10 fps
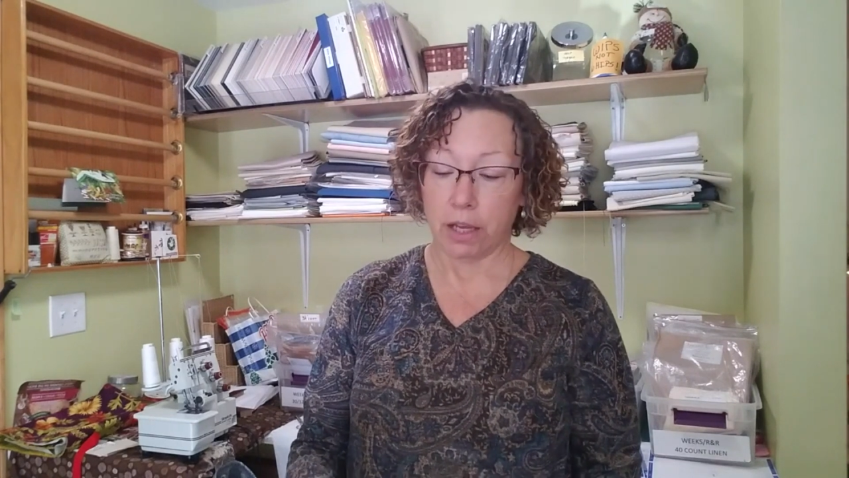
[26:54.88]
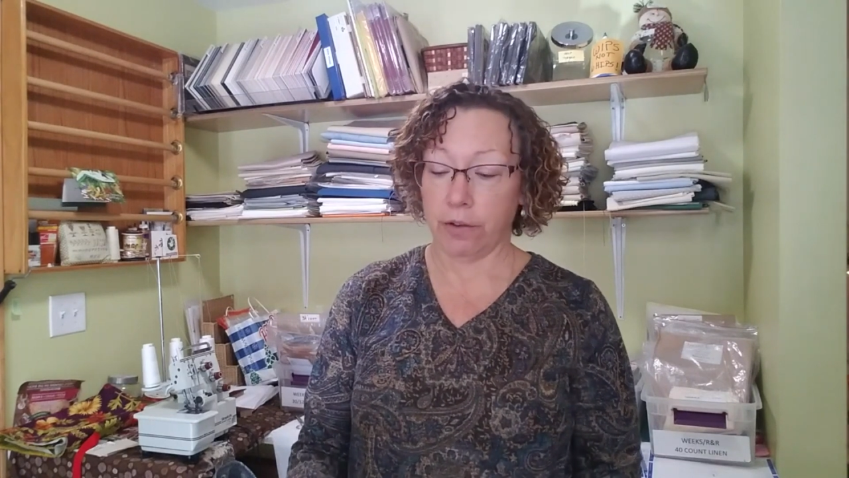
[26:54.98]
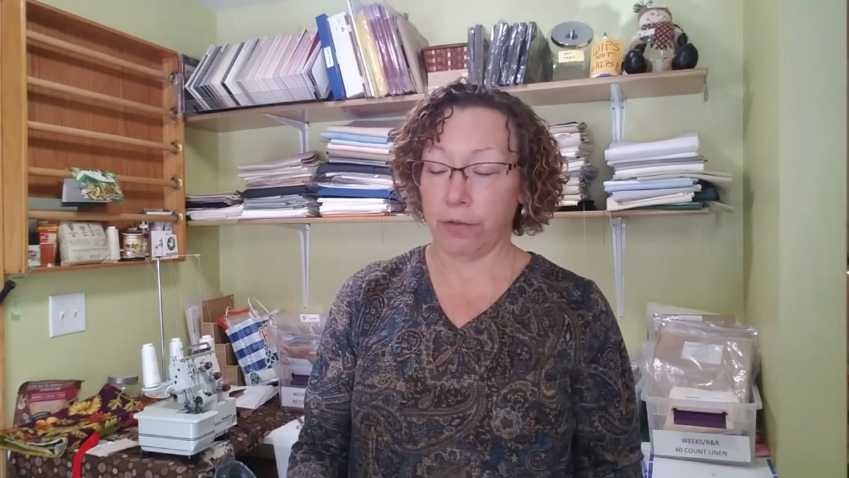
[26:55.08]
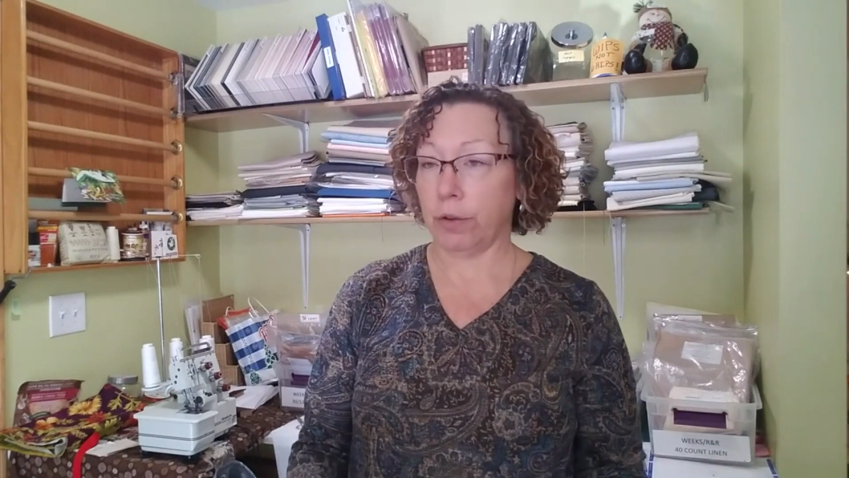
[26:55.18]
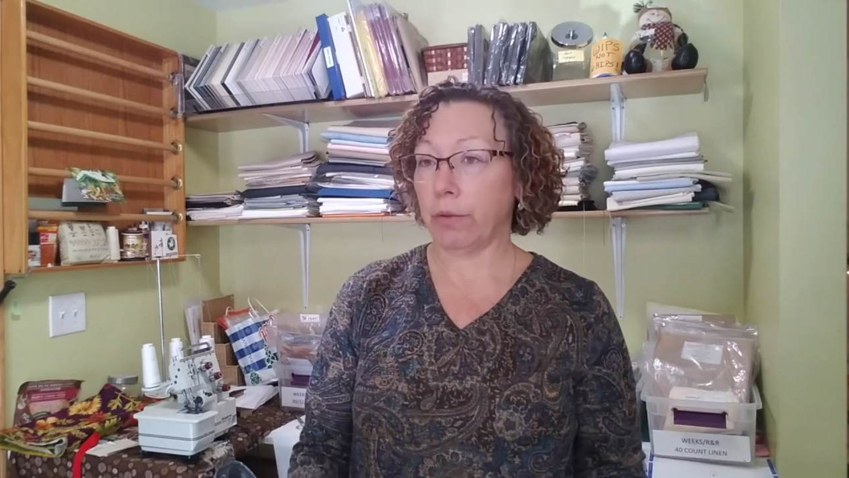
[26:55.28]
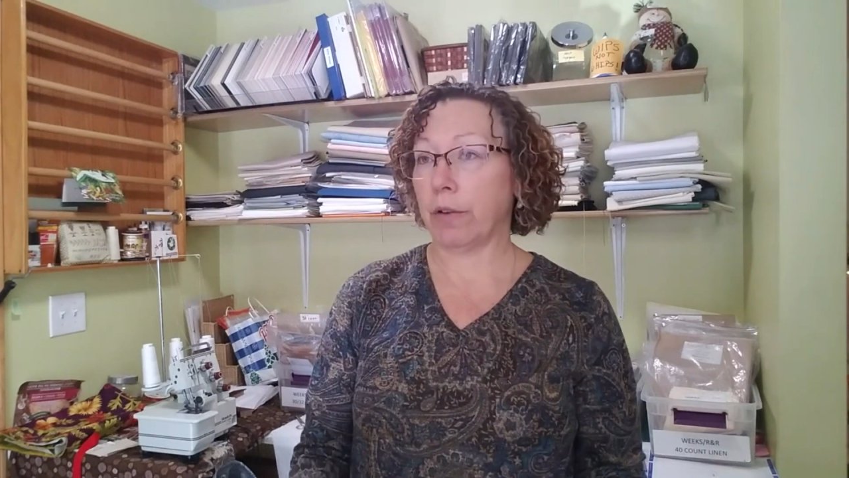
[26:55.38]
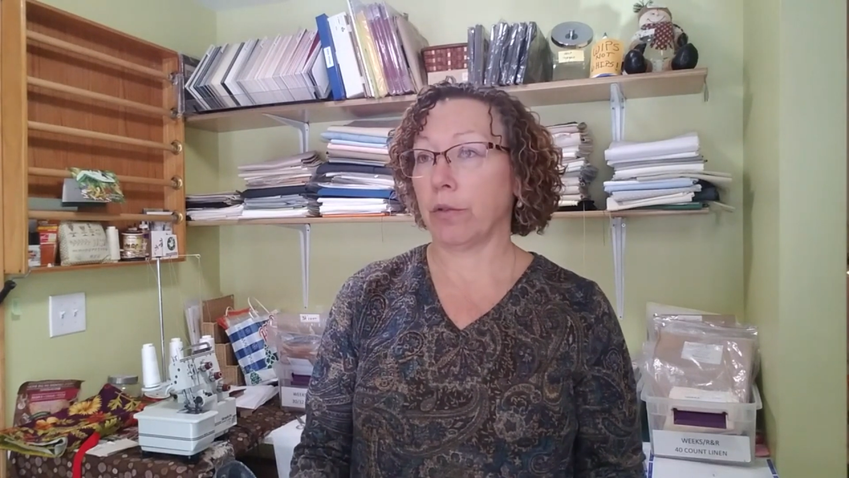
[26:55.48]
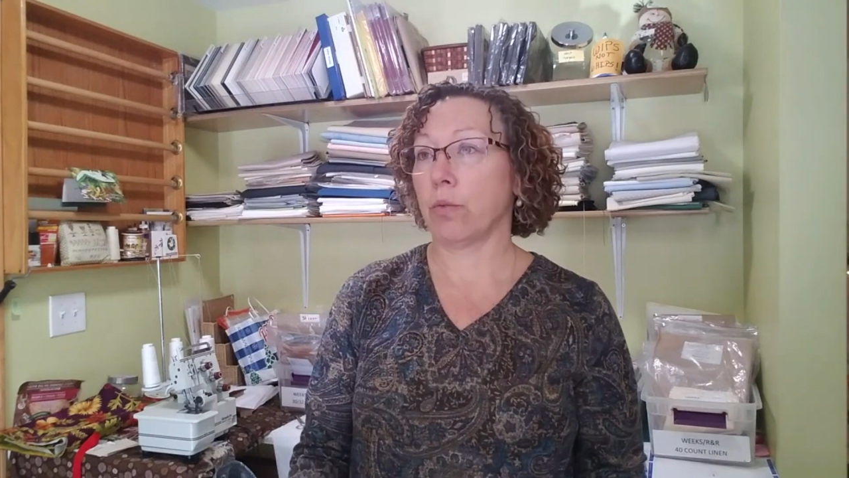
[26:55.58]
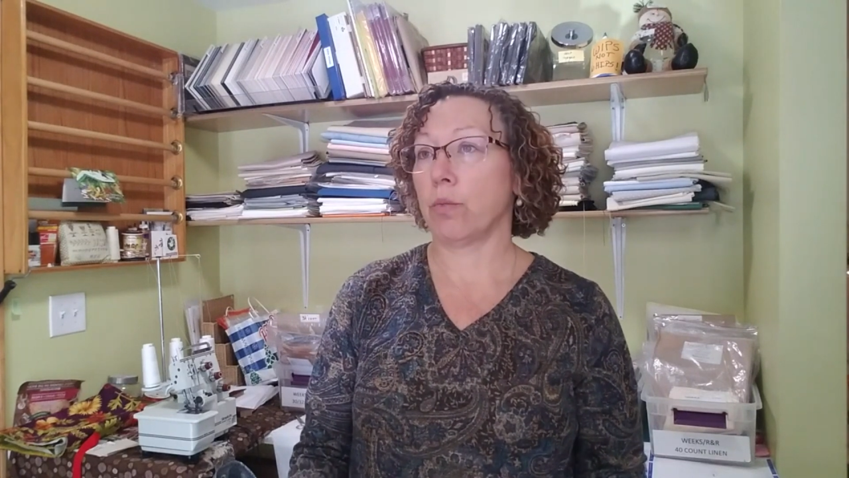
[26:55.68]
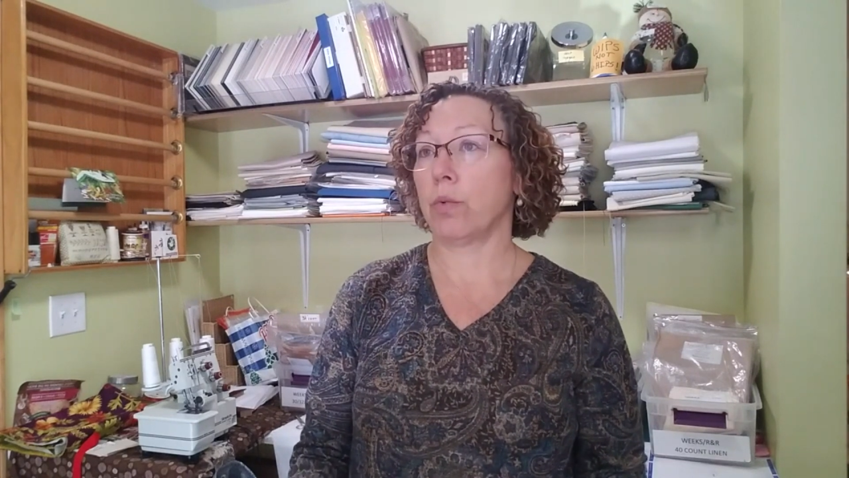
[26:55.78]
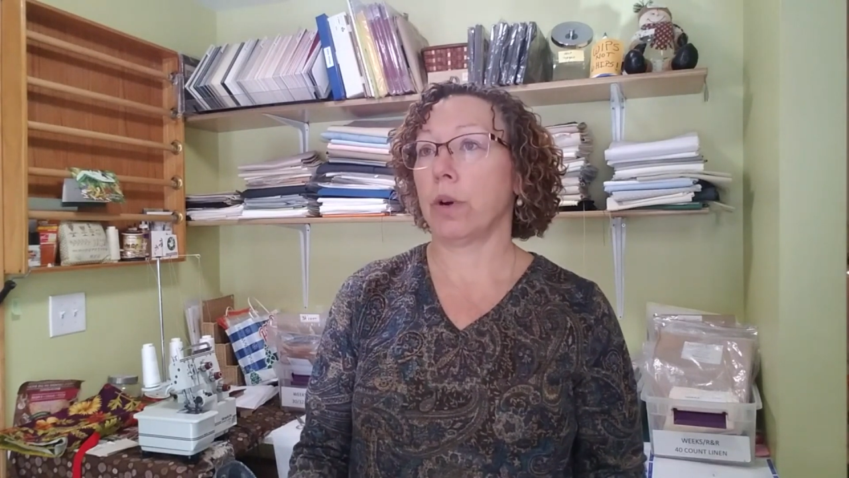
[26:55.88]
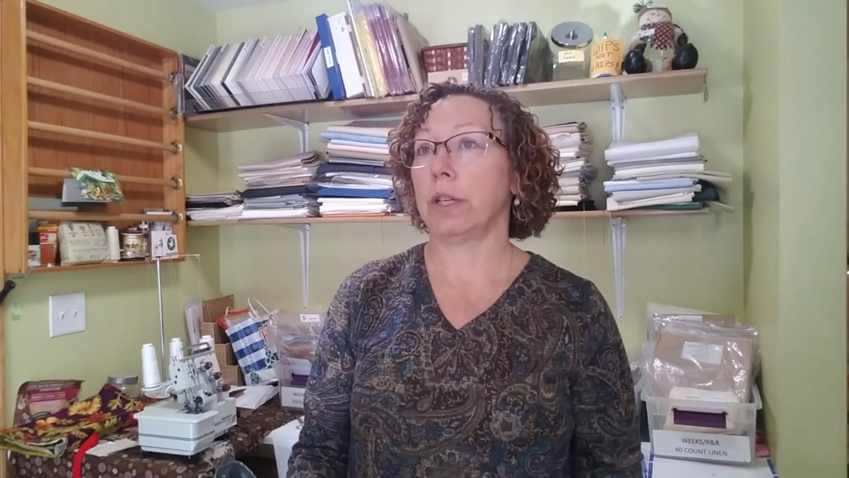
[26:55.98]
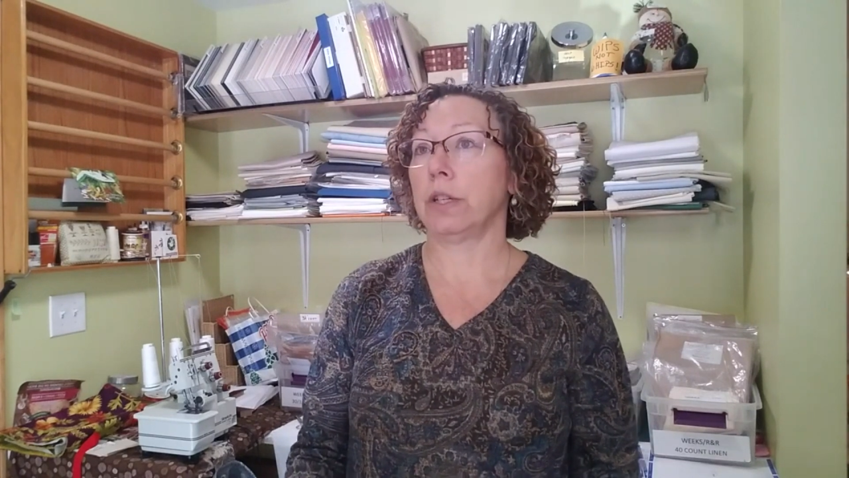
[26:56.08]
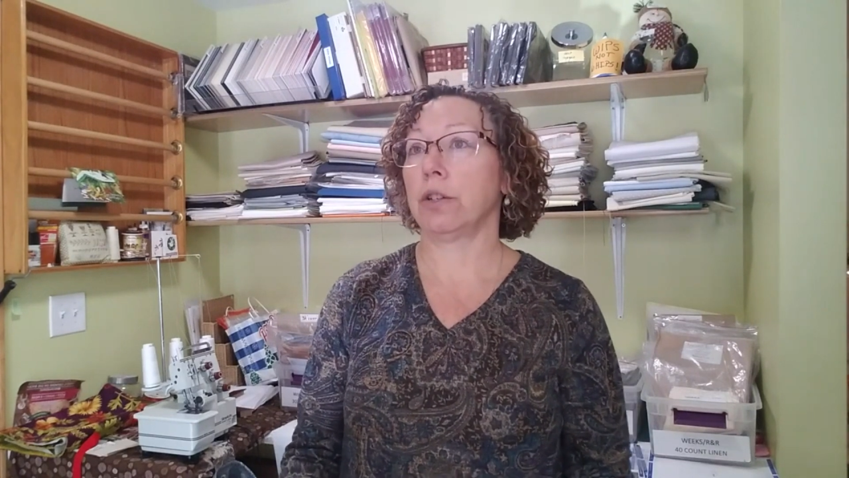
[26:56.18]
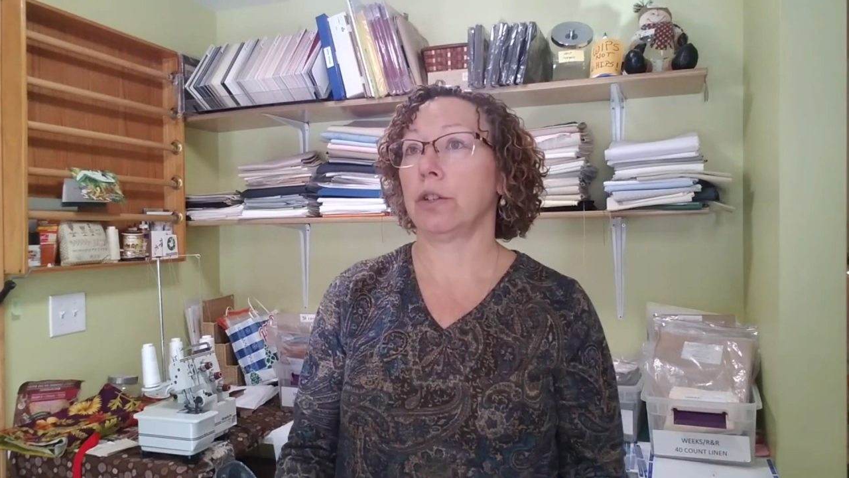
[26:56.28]
If you've ever
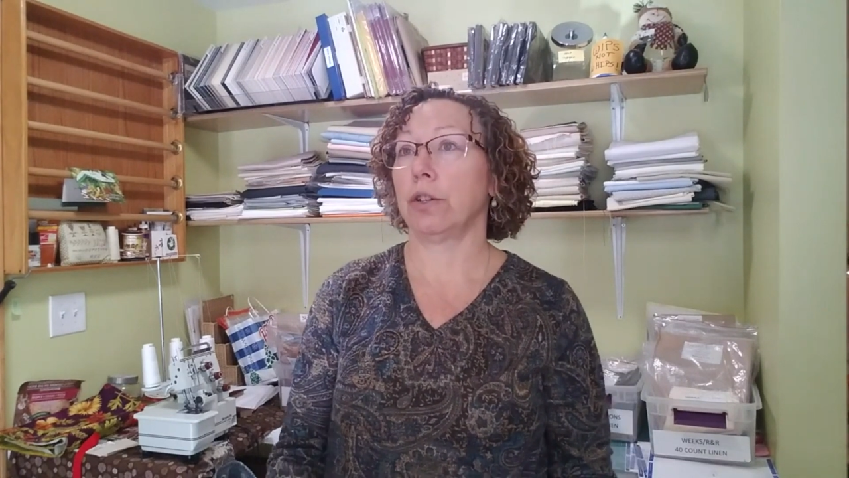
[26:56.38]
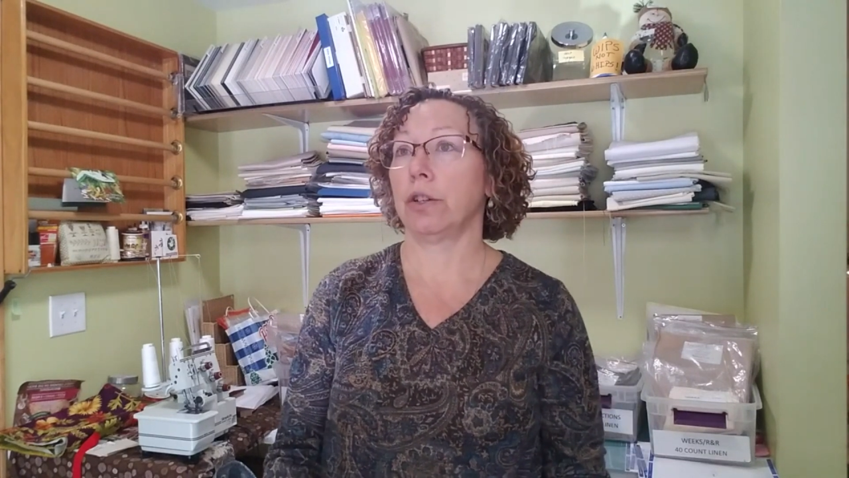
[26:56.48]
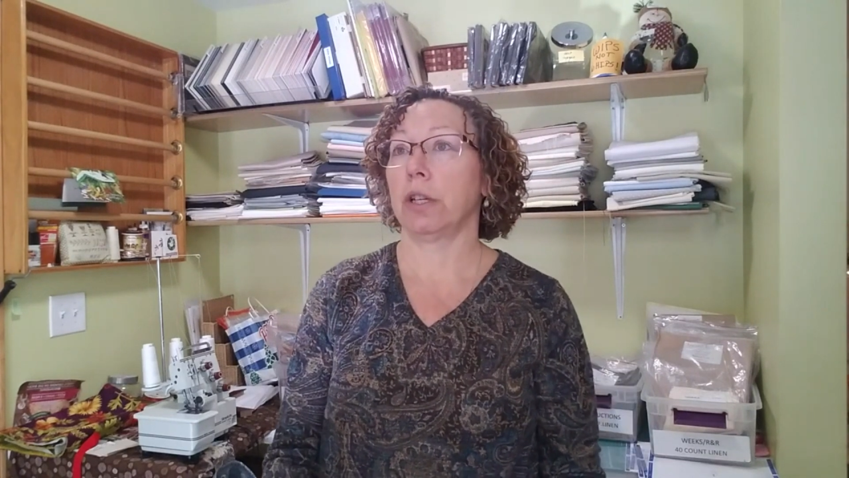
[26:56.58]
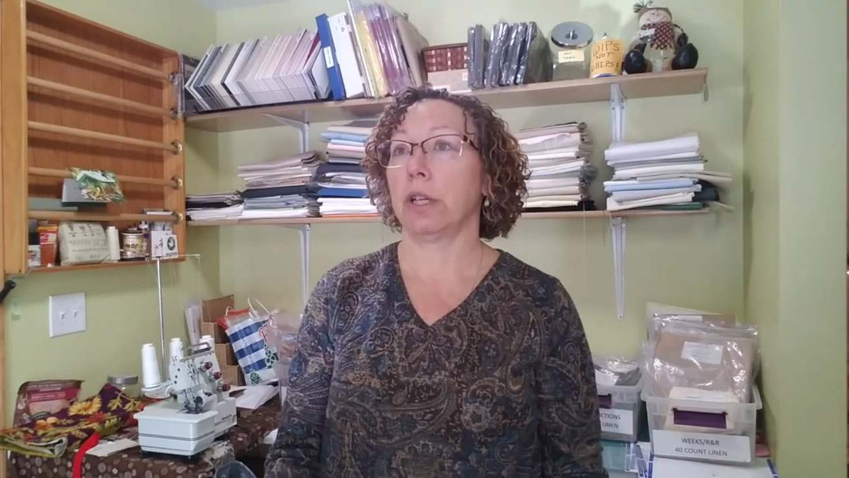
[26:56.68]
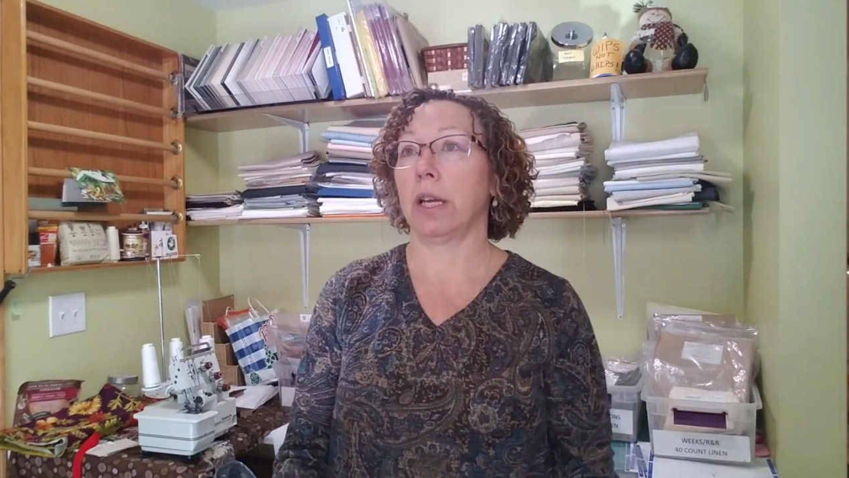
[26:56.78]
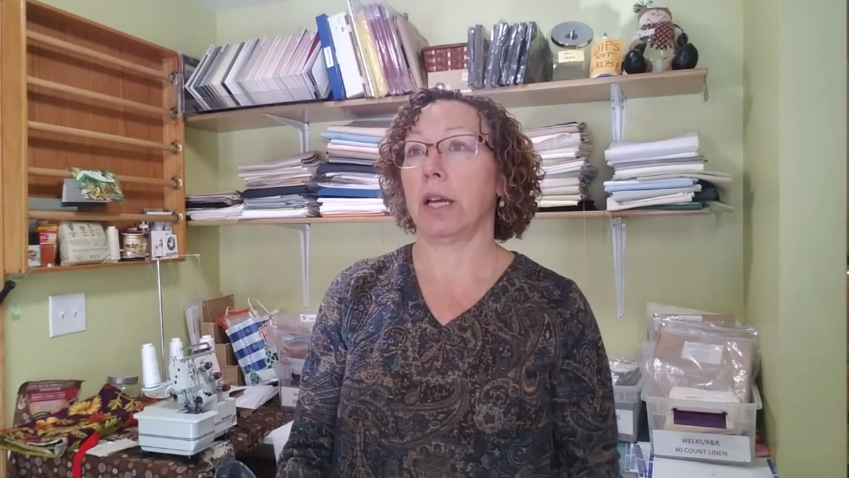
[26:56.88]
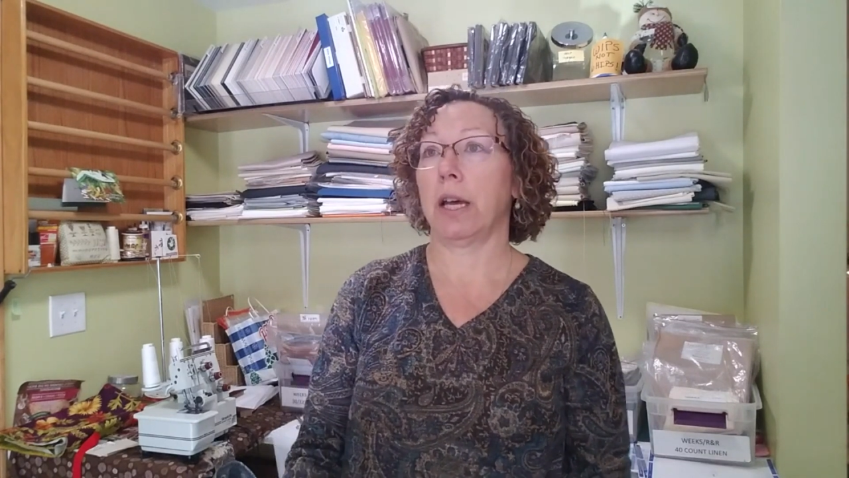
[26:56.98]
wondered